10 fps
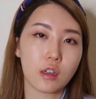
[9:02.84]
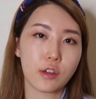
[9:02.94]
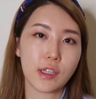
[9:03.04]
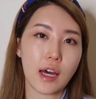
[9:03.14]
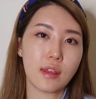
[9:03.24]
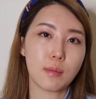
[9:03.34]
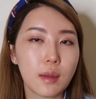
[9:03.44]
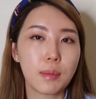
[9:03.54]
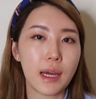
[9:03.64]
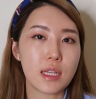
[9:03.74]
earlier that, that
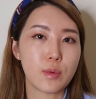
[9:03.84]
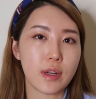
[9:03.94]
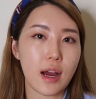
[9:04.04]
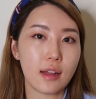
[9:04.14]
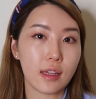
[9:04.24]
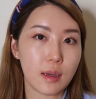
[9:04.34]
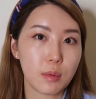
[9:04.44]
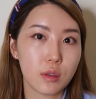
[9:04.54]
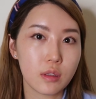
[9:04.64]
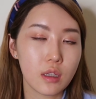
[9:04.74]
the plants were not
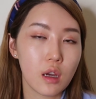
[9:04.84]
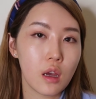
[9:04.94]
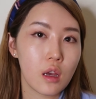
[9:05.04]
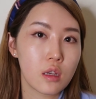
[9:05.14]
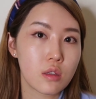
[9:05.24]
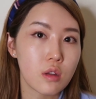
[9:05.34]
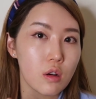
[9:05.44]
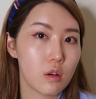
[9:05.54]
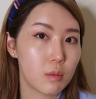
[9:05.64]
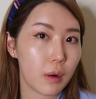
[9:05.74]
labeled
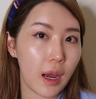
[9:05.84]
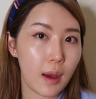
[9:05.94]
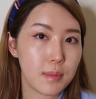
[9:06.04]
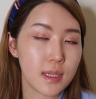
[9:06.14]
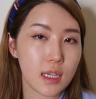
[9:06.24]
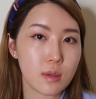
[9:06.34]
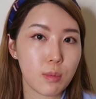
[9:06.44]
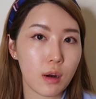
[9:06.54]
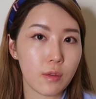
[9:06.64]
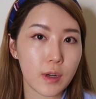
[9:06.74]
so perhaps that's
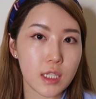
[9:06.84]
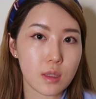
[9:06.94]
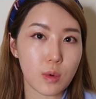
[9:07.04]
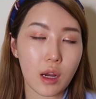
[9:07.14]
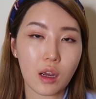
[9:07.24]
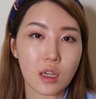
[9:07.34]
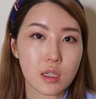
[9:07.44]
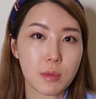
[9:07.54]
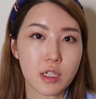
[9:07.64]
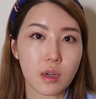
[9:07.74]
part of the reasons why
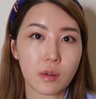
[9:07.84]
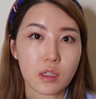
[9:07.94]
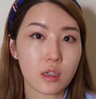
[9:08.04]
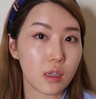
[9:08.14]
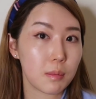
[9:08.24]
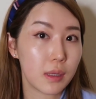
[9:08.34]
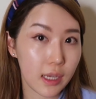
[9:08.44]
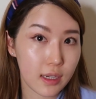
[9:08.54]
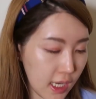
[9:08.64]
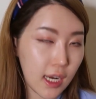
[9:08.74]
customers are returning
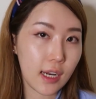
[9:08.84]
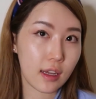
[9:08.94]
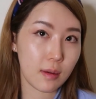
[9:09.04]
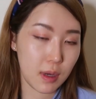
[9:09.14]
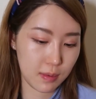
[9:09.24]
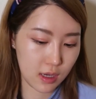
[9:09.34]
plants. Second idea may